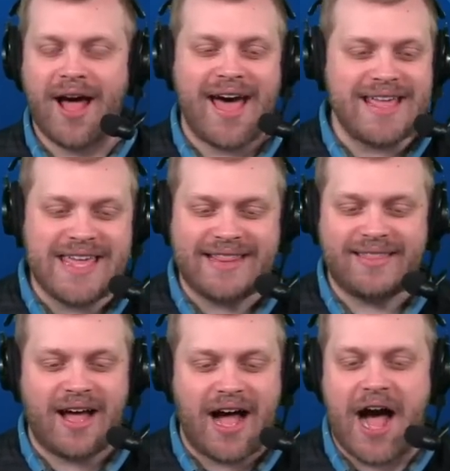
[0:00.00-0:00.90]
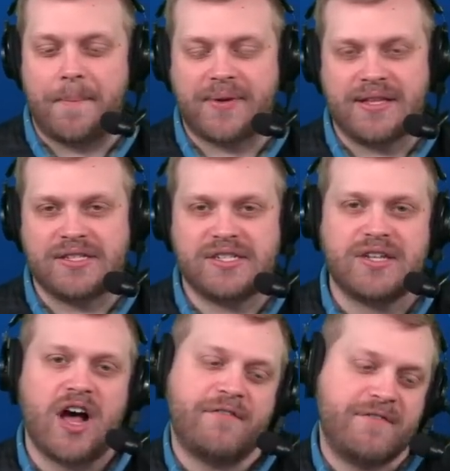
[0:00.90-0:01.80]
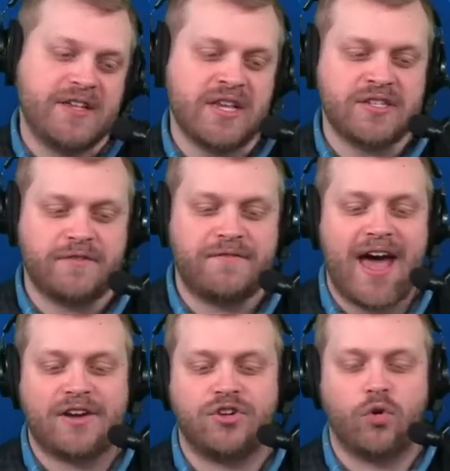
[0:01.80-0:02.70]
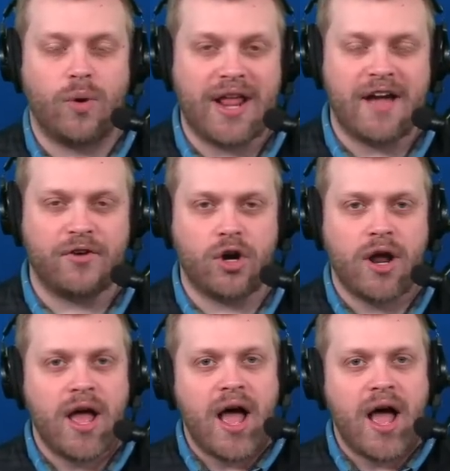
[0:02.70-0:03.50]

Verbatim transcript: I get the Hopkins stuff is, a factor, whatever.